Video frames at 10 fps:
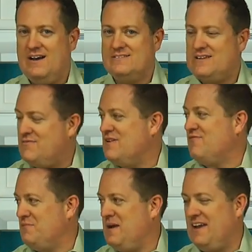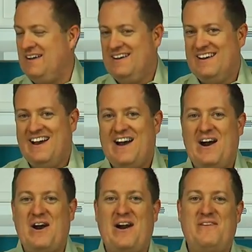Save some for me.
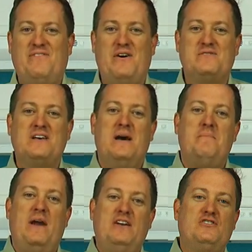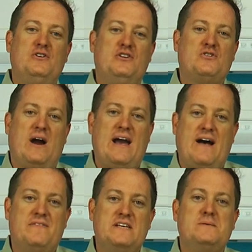All right, folks, make sure you try
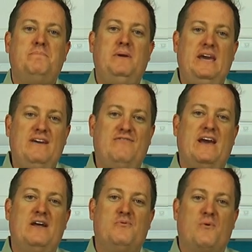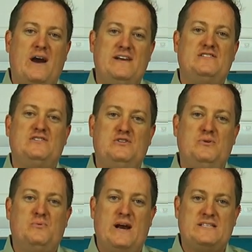out this beef and rice stew
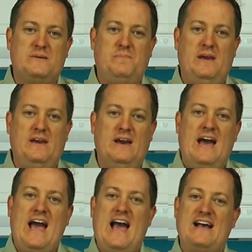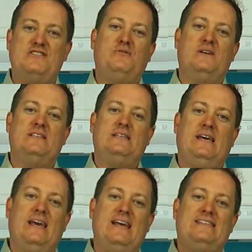recipe. As you can
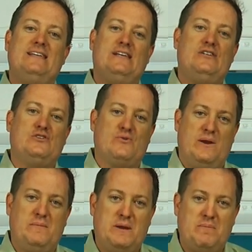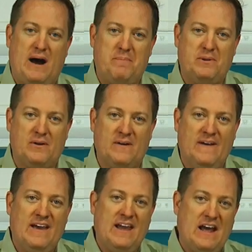see, it's extremely popular,
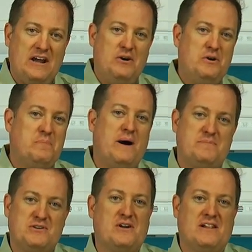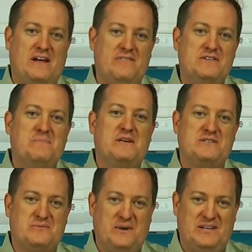and I know your pups are gonna love it as much
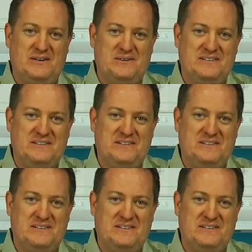as we do.